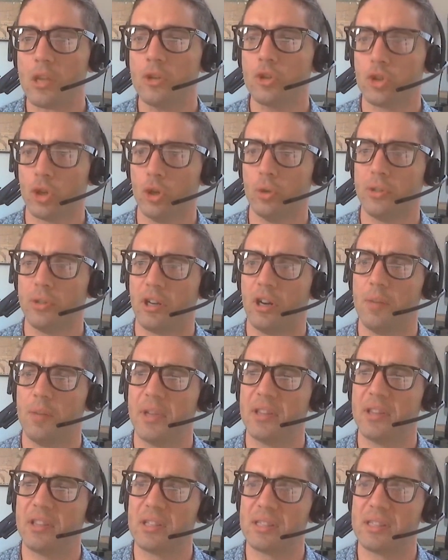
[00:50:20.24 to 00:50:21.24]
So there are
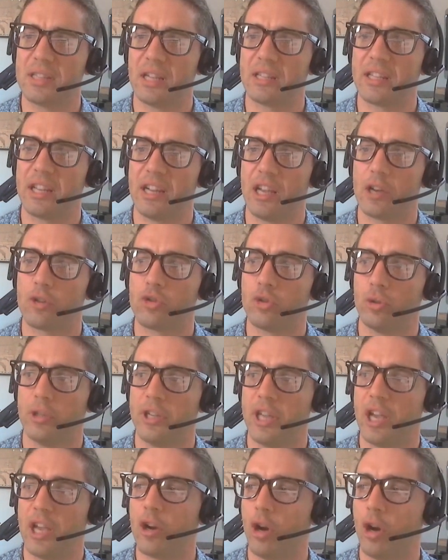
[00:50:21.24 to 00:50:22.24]
methods that can
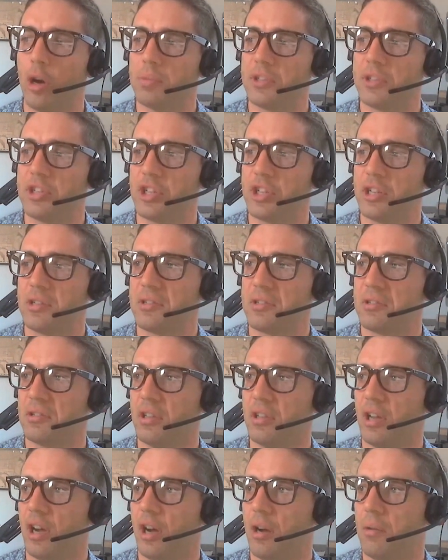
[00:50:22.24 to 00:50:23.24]
actually accomplish it
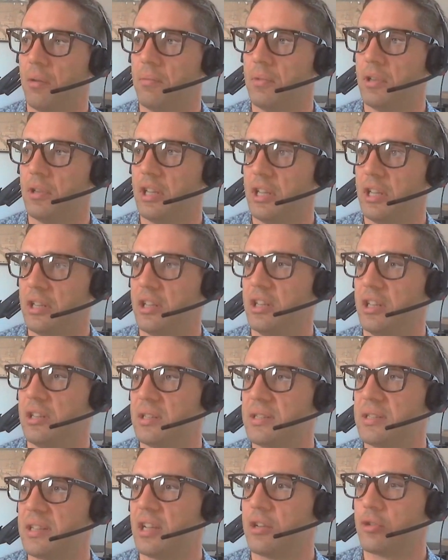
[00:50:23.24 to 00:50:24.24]
in
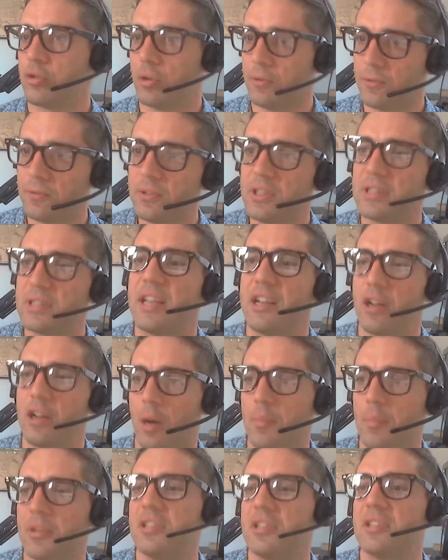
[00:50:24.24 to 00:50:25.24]
the sense of this
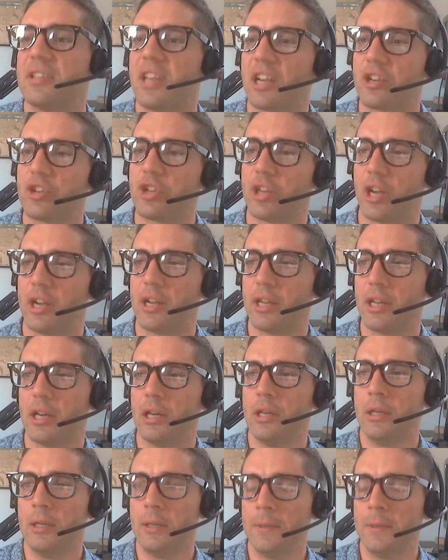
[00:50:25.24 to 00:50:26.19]
anomaly detection idea.